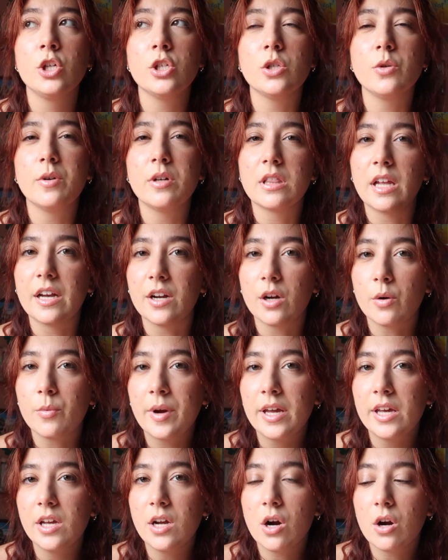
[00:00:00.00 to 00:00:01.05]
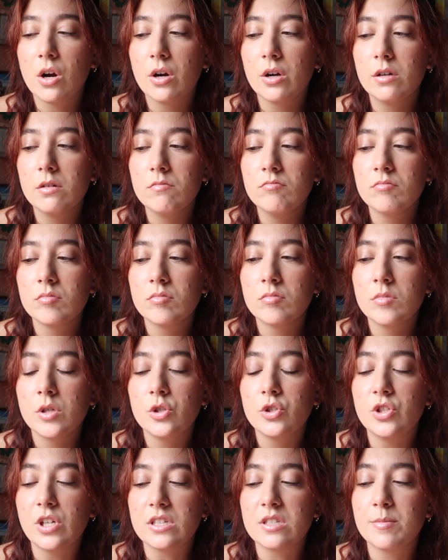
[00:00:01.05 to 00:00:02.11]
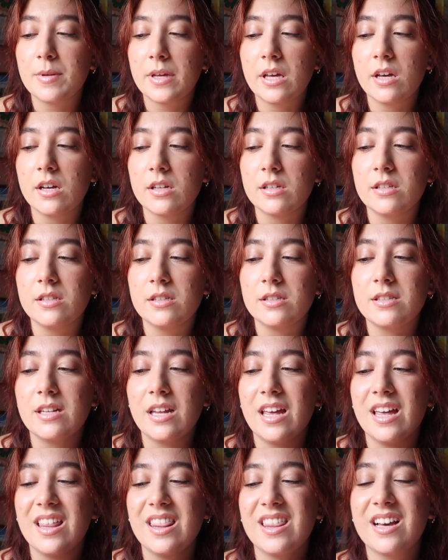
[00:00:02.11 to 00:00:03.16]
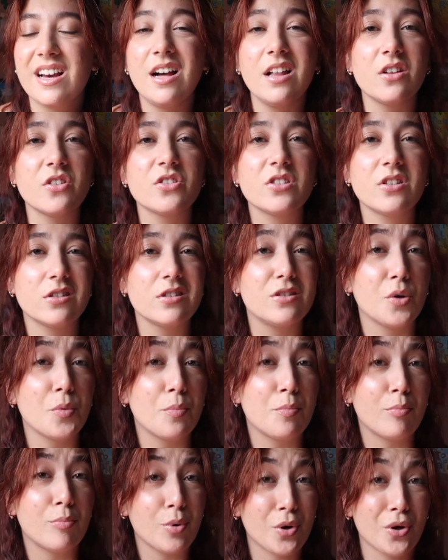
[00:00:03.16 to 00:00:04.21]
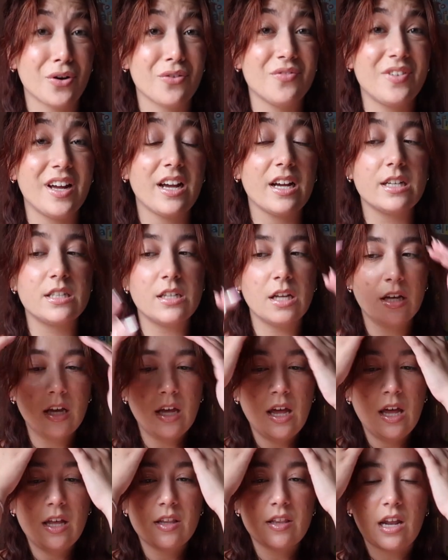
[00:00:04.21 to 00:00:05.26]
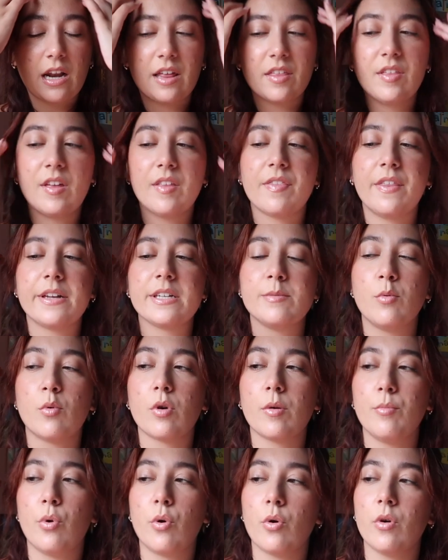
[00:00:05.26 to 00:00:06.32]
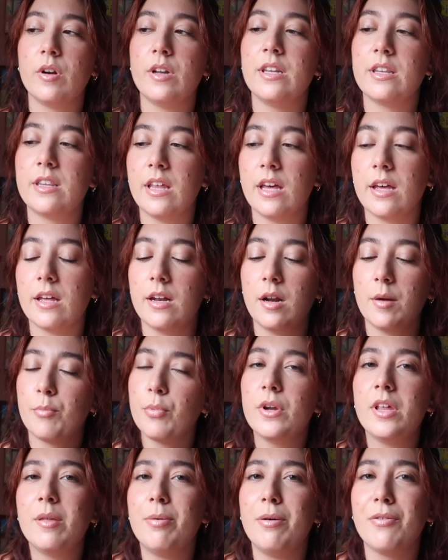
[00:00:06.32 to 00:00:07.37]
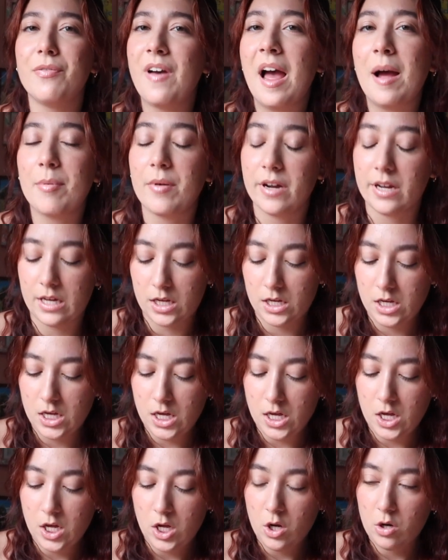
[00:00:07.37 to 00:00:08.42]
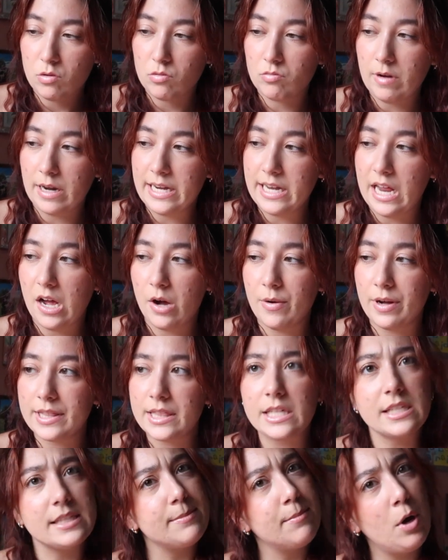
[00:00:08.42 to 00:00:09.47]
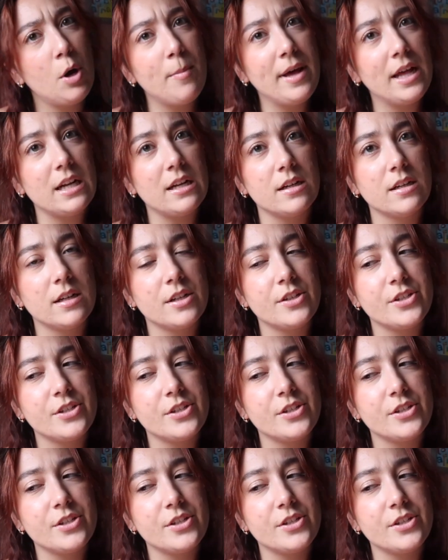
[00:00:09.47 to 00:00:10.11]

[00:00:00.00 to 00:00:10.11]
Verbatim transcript: to a lighter weight yarn just because the colors are so perfect that I think that's more important than a breathable fabric right now at this moment.